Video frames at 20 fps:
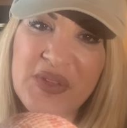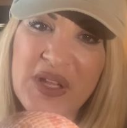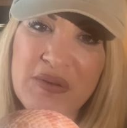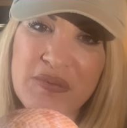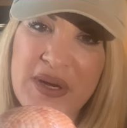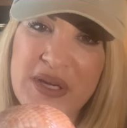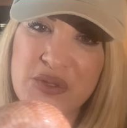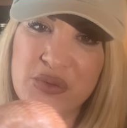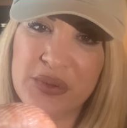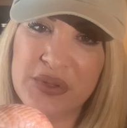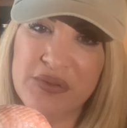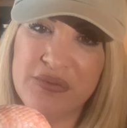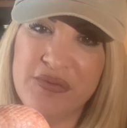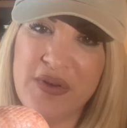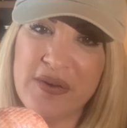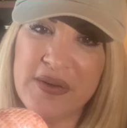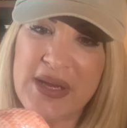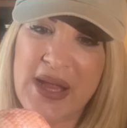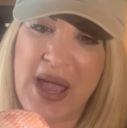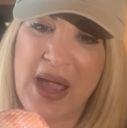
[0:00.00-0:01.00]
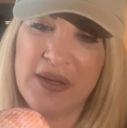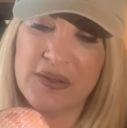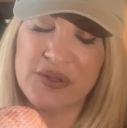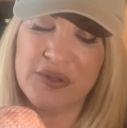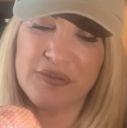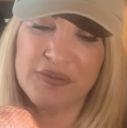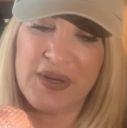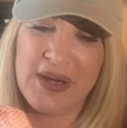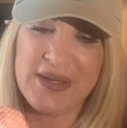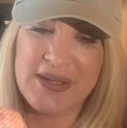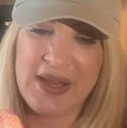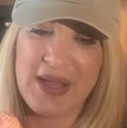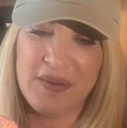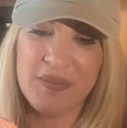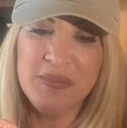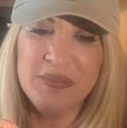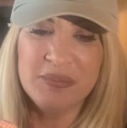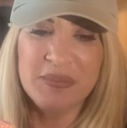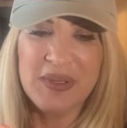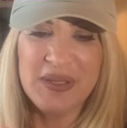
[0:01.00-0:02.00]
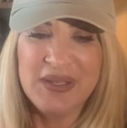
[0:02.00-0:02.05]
Rachel is very active right now.